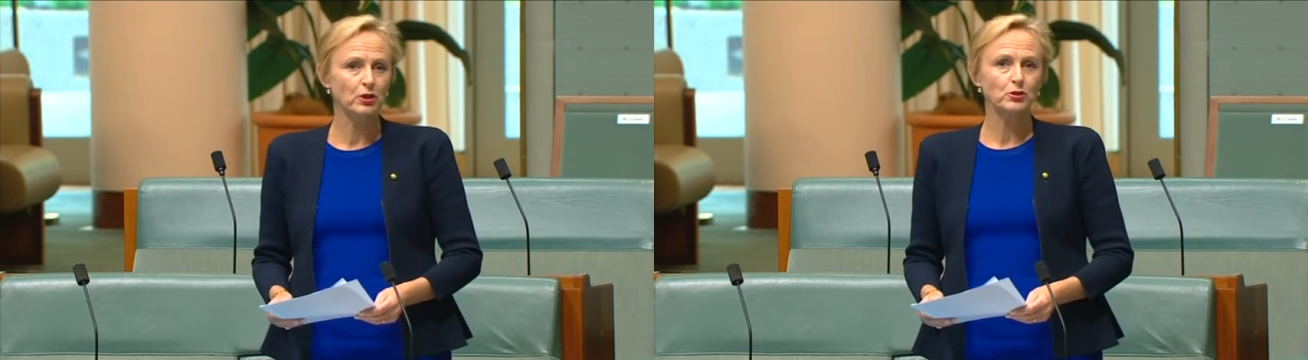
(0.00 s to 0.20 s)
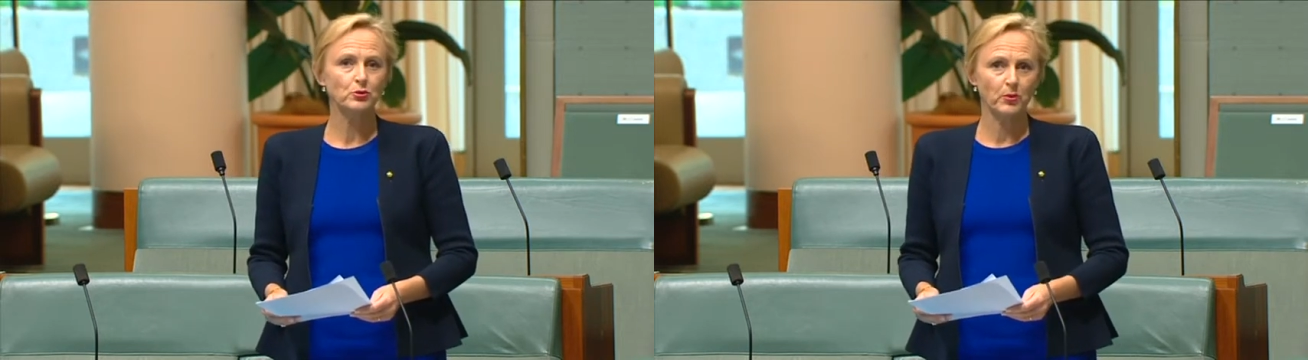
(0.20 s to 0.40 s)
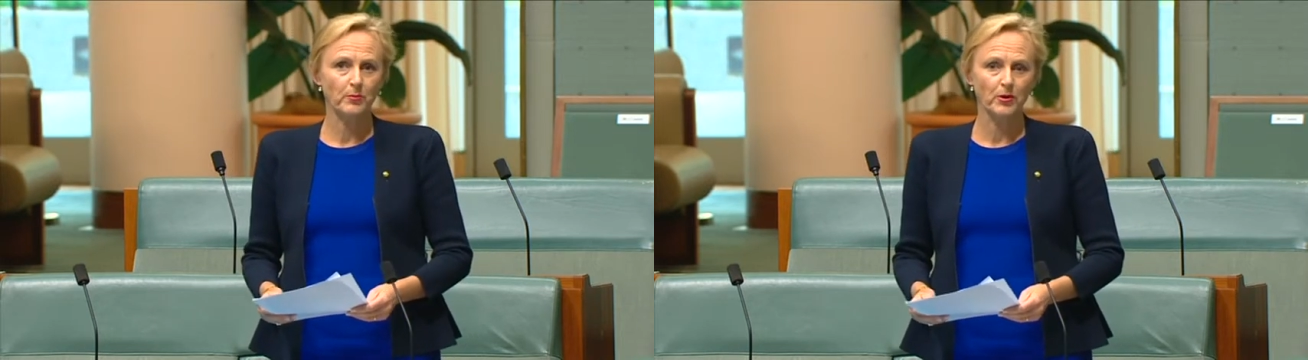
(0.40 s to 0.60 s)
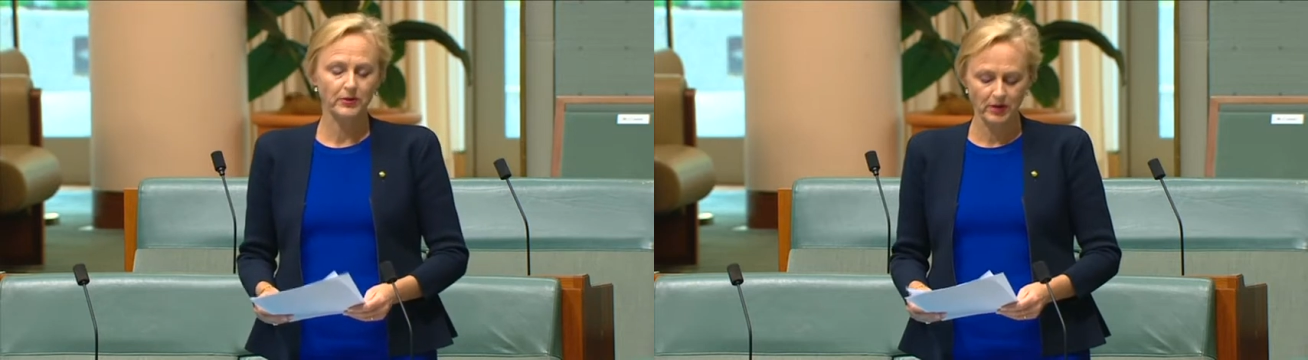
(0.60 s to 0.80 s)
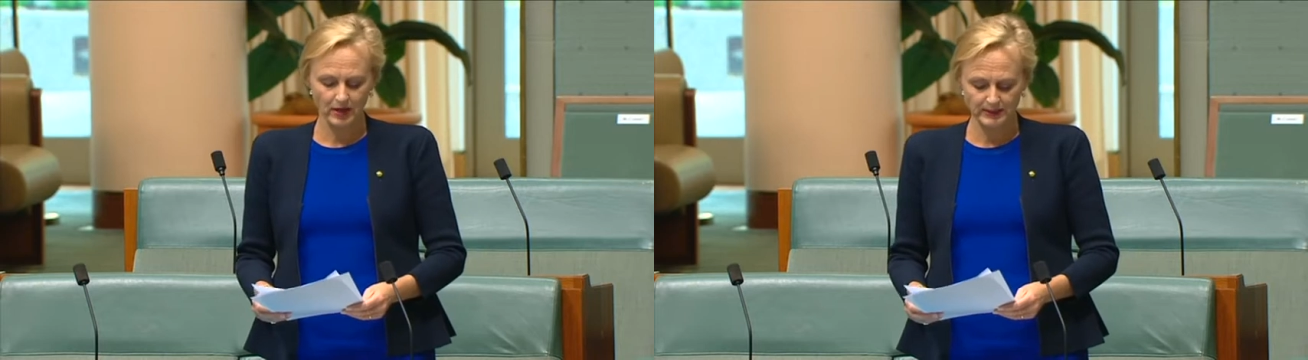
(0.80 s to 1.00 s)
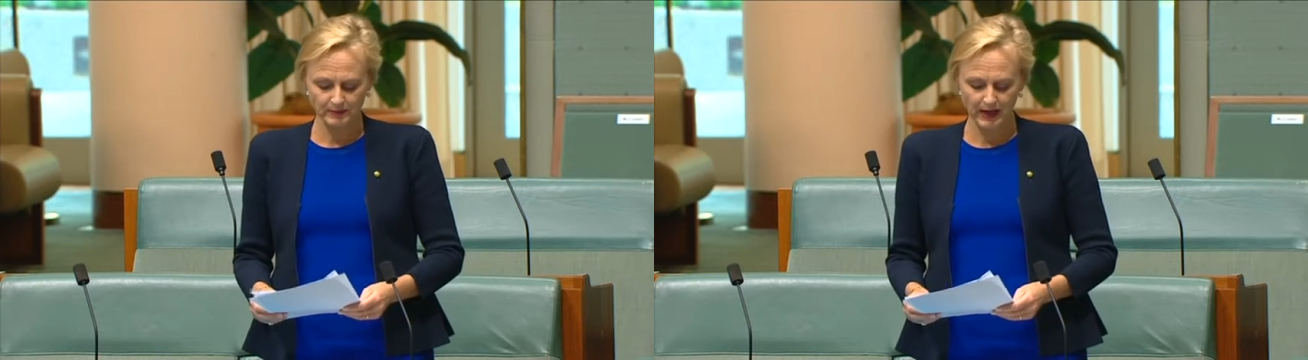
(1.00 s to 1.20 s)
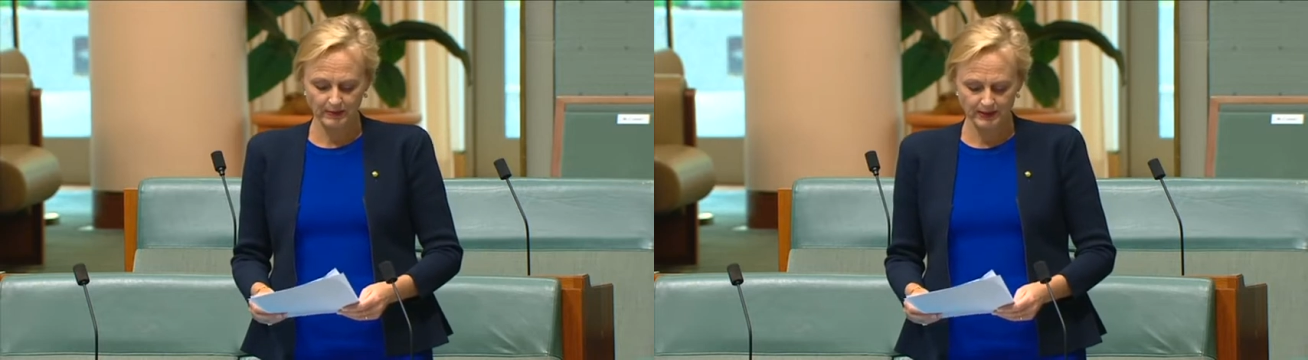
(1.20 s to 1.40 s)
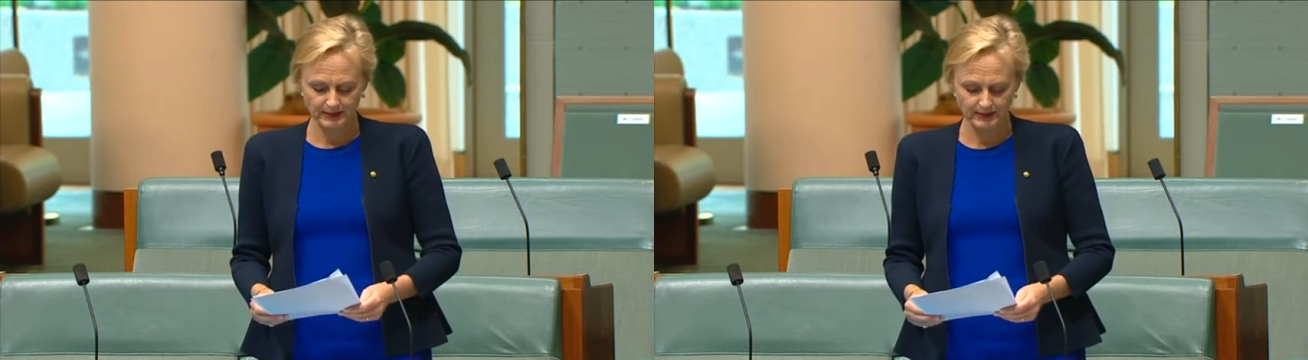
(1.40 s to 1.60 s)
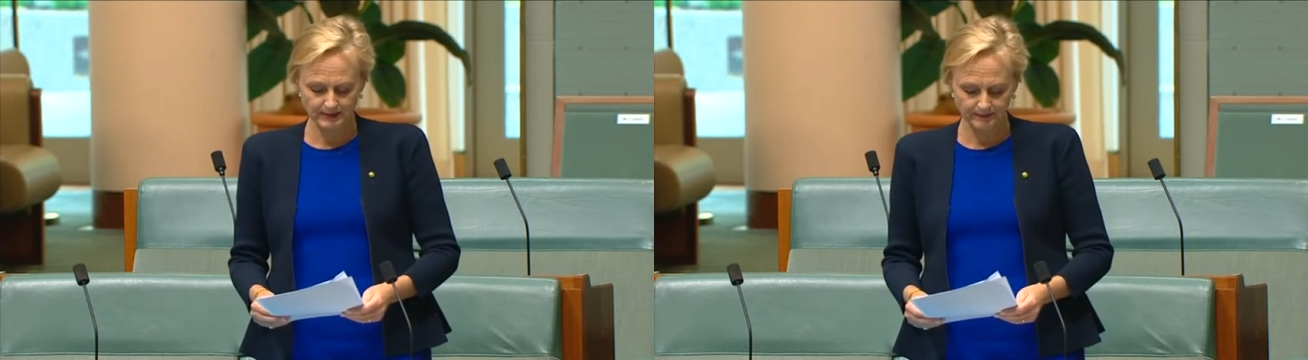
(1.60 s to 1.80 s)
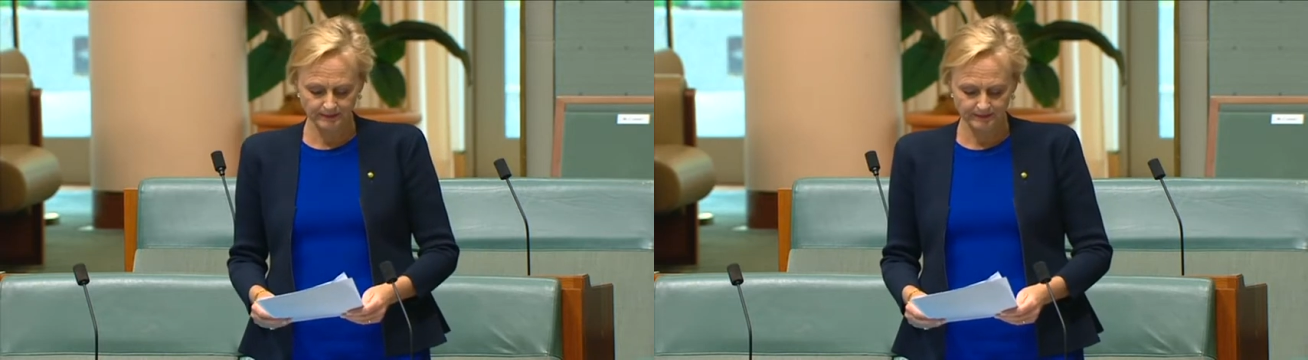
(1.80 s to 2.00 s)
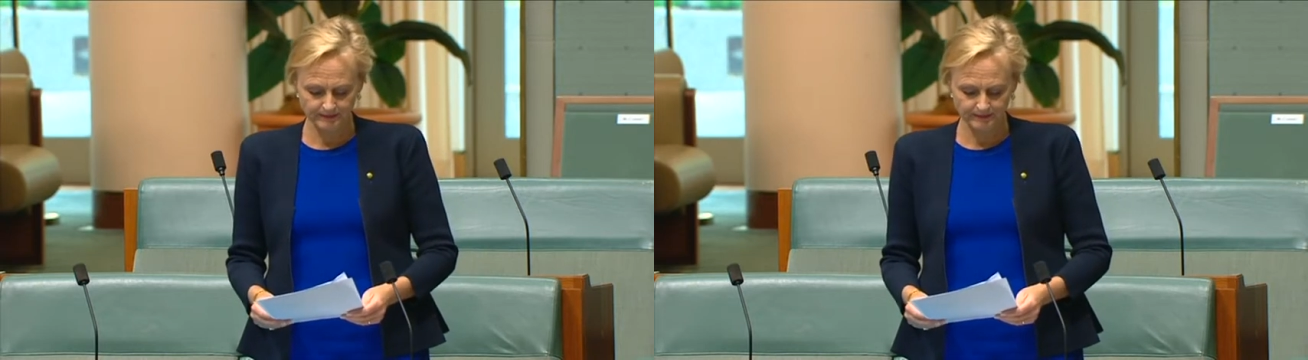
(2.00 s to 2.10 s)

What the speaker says: to a modernised payment system.